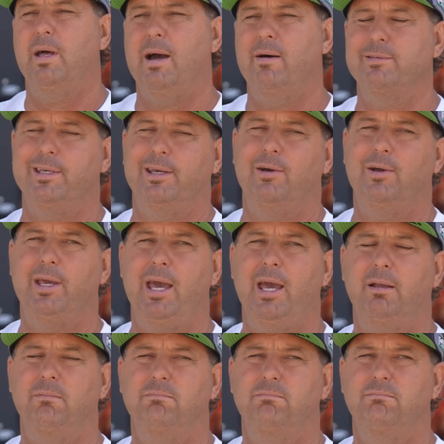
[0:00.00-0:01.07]
I was like,
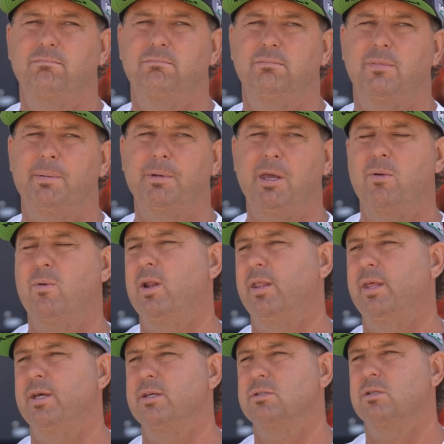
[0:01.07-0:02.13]
okay, I'm getting rid of
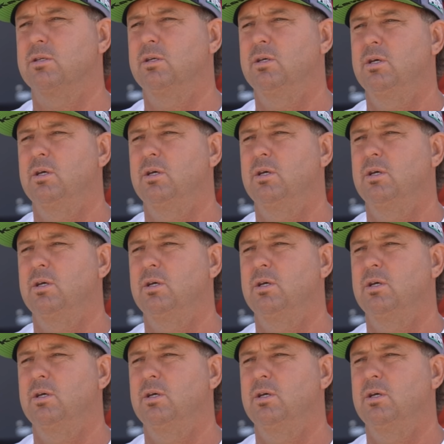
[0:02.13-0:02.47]
this.